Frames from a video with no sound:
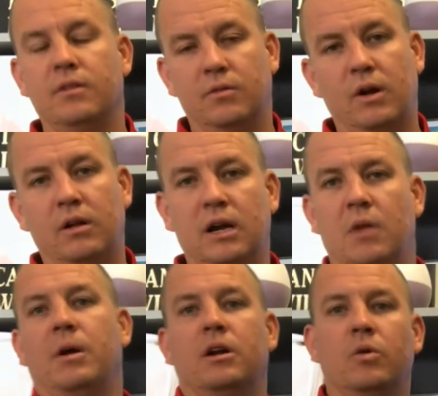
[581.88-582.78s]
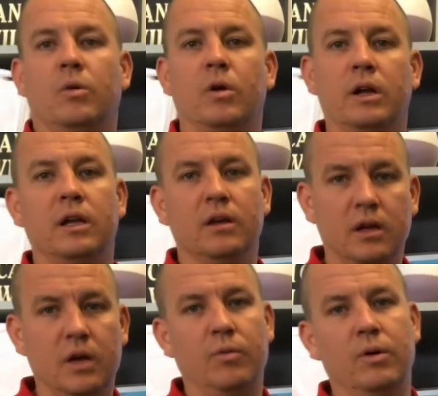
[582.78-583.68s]
regular chiropractic quit working,
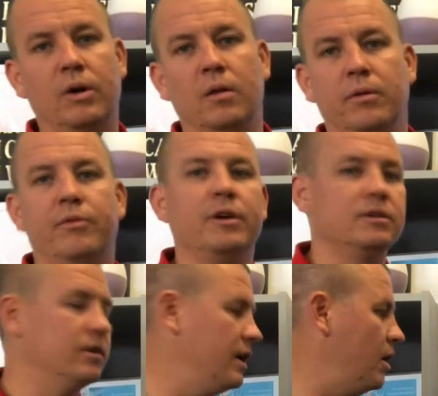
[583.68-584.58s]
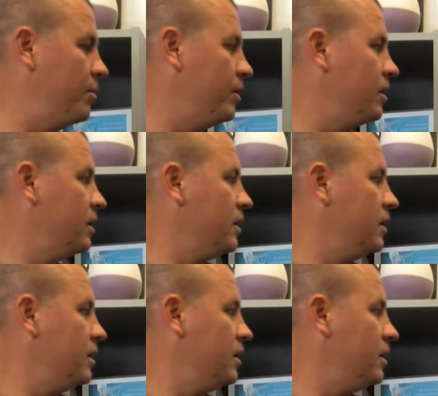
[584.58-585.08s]
and we were able to fix her and help her.